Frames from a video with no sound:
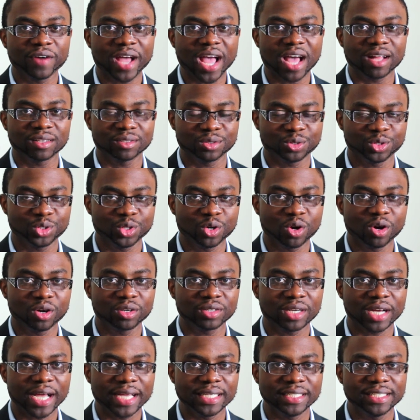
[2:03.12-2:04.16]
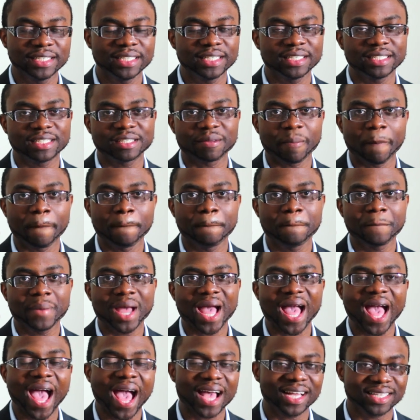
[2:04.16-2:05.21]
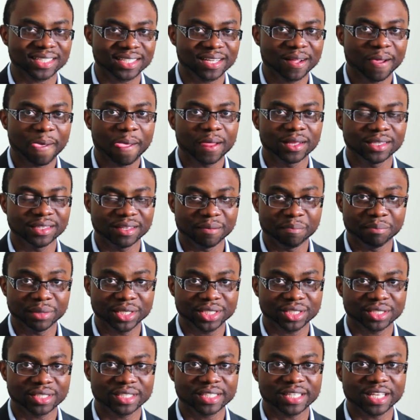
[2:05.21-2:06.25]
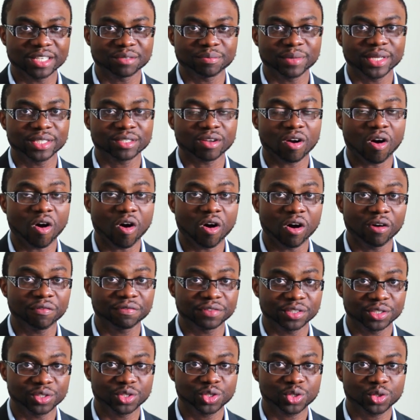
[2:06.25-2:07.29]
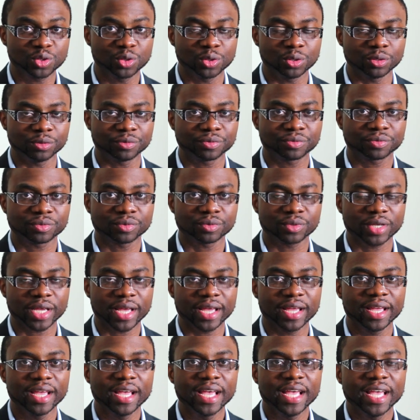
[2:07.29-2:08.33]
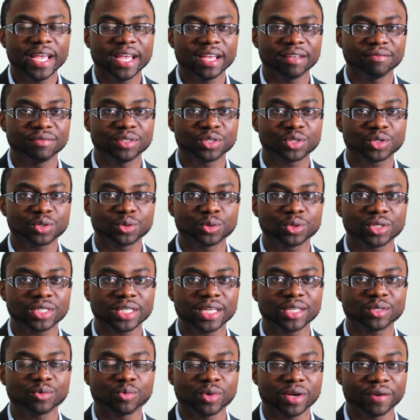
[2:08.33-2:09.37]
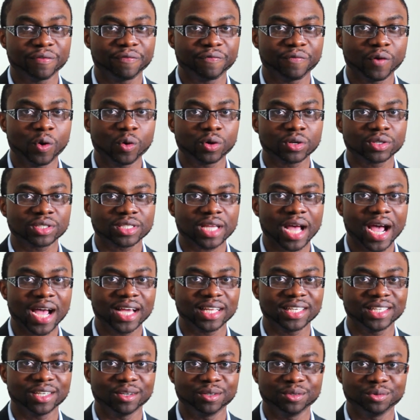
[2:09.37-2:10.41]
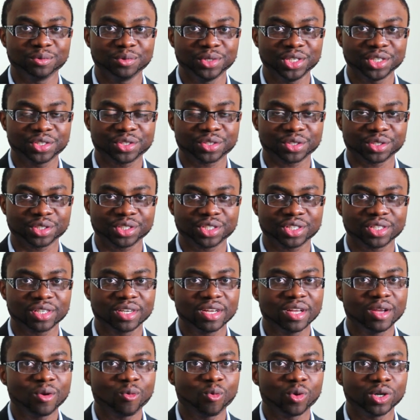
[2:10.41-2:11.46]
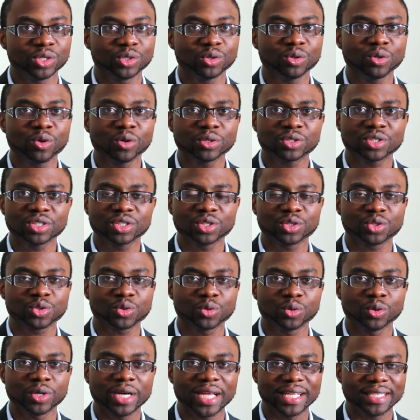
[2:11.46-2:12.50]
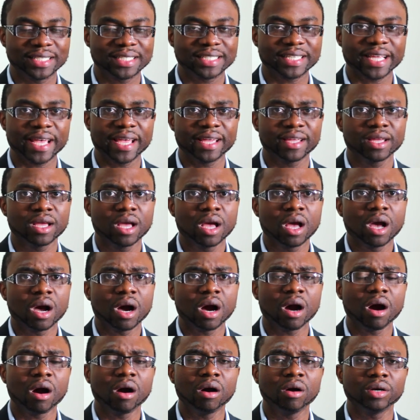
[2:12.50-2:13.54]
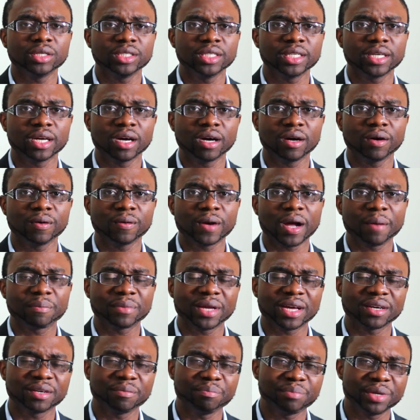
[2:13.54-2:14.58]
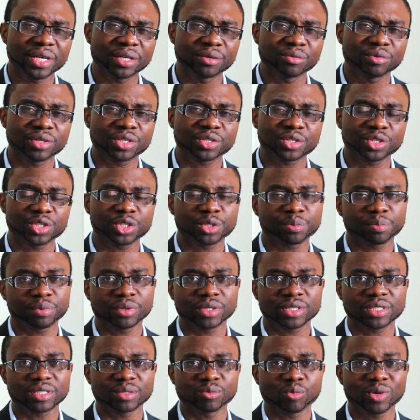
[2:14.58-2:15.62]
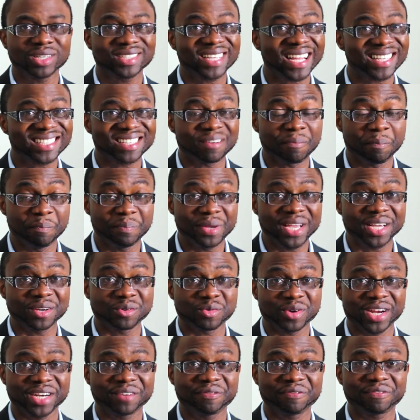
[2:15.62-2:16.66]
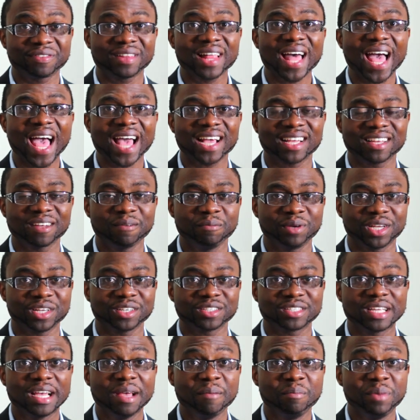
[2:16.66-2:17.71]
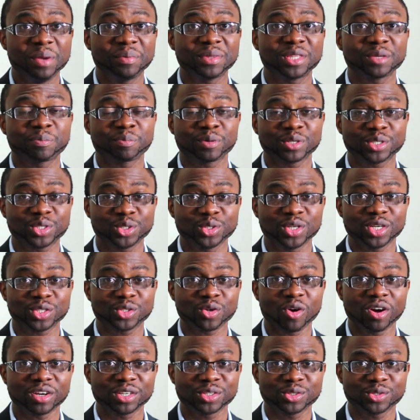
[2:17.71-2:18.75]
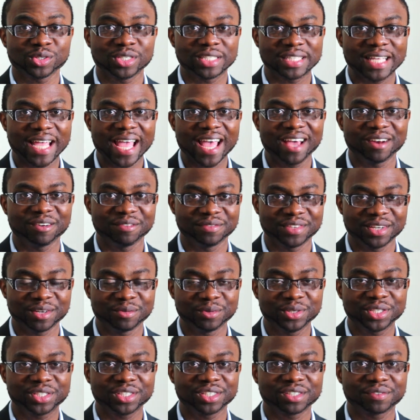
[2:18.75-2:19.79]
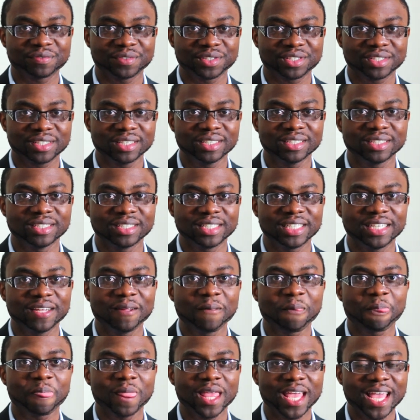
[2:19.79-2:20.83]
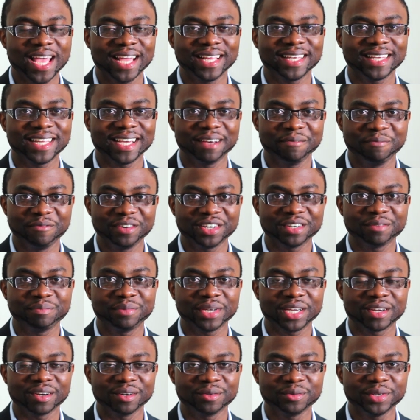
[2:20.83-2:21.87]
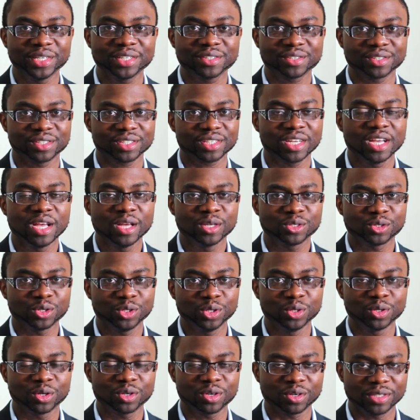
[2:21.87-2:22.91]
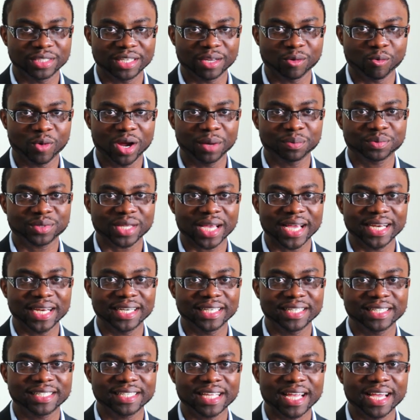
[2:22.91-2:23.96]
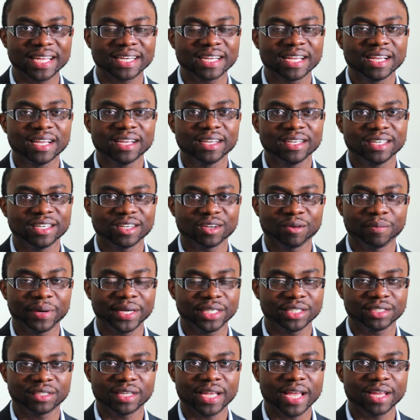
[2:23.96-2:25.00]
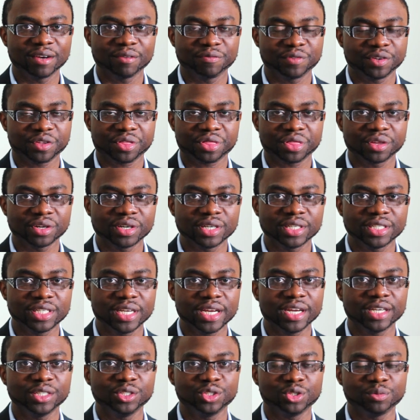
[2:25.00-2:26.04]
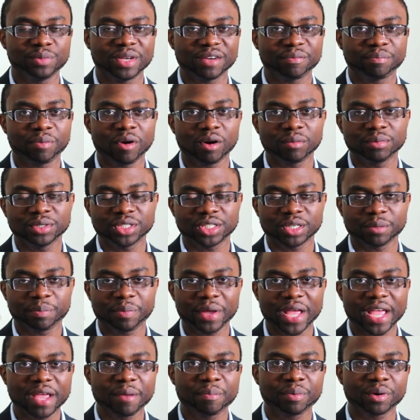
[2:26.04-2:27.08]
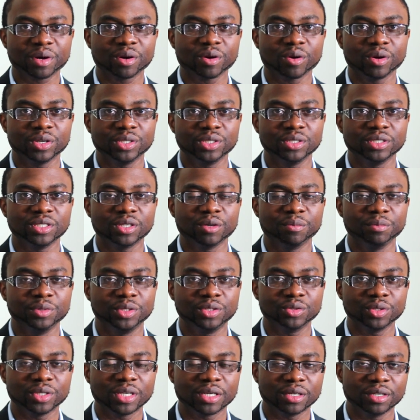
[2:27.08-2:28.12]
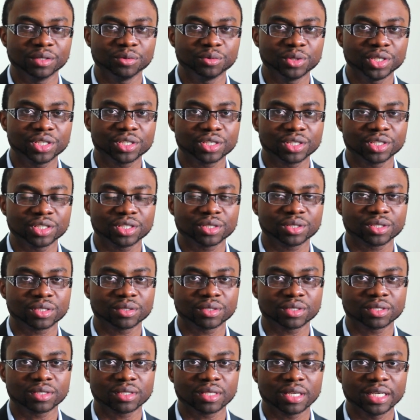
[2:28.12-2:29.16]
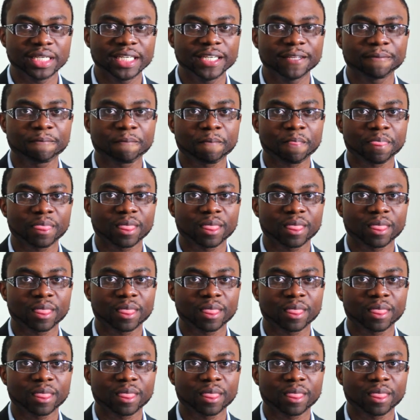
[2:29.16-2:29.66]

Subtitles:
values, your ideas match the mission statement of the school, okay? If the school says we are focused highly on research, well, don't go to the school and say, oh, you know, I'm not a big research person. Well, that's a big red flag, because maybe the person you're talking to is the head of their research facility and they are very big on research. So you look on their website and they said, you know, by the end of your third year, you should be a publish a paper or, you know, doing a research study.